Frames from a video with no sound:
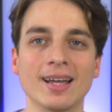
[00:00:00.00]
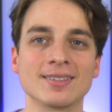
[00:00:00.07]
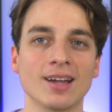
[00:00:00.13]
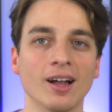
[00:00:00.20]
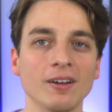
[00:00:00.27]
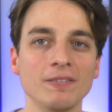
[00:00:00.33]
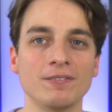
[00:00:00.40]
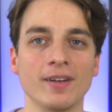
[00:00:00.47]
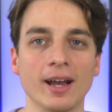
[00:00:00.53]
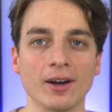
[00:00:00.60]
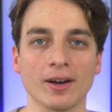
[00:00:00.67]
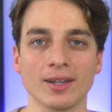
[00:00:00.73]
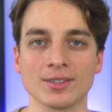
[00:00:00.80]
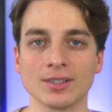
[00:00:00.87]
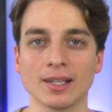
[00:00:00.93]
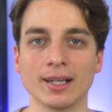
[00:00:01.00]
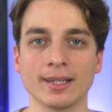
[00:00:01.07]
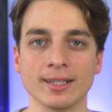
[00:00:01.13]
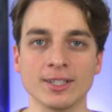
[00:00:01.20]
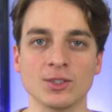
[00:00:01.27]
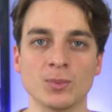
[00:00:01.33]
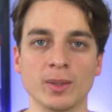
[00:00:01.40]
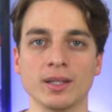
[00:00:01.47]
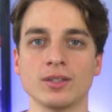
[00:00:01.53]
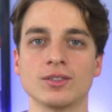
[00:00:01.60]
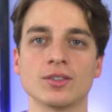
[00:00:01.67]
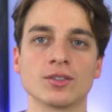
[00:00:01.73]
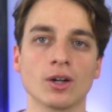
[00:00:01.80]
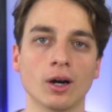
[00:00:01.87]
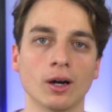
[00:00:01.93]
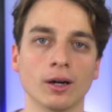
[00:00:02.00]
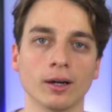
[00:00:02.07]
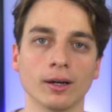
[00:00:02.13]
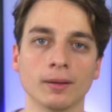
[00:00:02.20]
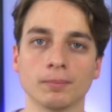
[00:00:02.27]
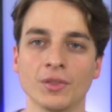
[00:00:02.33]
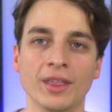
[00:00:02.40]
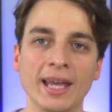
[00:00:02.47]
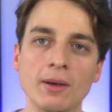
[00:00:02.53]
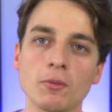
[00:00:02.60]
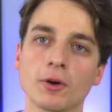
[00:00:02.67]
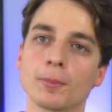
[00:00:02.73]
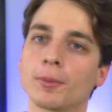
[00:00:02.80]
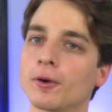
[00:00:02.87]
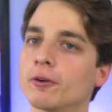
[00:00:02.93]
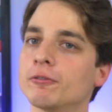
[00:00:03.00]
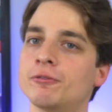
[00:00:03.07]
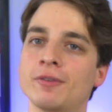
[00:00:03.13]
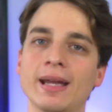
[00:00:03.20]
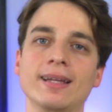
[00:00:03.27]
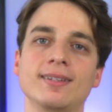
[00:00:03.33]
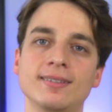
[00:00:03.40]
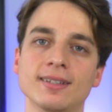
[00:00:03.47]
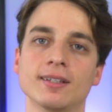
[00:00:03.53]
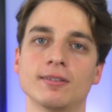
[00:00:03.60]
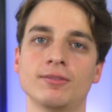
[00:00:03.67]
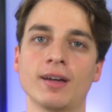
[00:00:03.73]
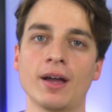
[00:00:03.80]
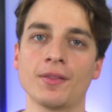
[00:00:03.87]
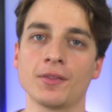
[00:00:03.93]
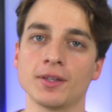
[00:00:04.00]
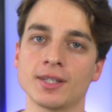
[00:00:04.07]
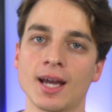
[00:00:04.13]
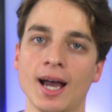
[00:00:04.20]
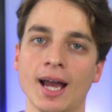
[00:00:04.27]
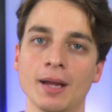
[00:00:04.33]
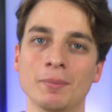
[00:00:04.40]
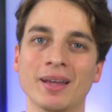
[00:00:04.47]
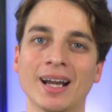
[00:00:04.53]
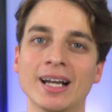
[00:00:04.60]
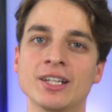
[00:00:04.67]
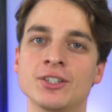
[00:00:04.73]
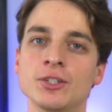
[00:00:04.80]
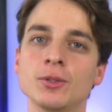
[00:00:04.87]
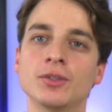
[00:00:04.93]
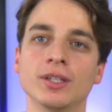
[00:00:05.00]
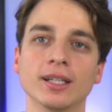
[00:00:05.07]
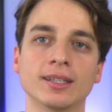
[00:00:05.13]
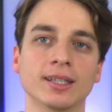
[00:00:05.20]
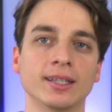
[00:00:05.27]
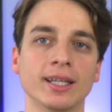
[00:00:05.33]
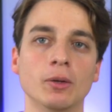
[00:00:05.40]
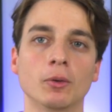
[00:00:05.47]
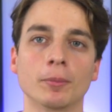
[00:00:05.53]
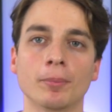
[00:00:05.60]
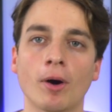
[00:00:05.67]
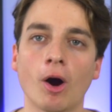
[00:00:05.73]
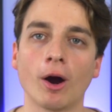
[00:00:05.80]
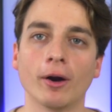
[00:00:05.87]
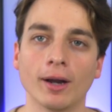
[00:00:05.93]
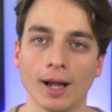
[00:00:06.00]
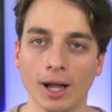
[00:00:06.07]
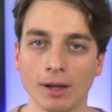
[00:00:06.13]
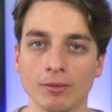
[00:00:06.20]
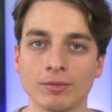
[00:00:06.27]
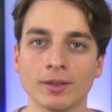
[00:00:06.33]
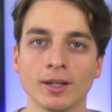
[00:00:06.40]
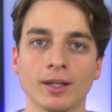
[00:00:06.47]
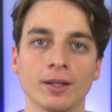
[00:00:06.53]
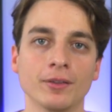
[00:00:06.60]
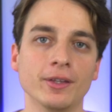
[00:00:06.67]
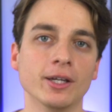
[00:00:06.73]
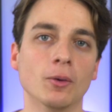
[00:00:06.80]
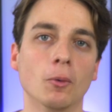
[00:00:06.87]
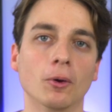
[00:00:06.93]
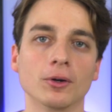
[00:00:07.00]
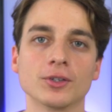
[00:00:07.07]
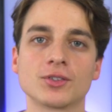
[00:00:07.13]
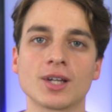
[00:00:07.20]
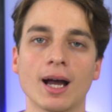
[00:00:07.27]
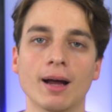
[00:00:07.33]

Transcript: As unfair as a lot of these pieces are, they They were pervasive at the time, and I do think that they were part of the awards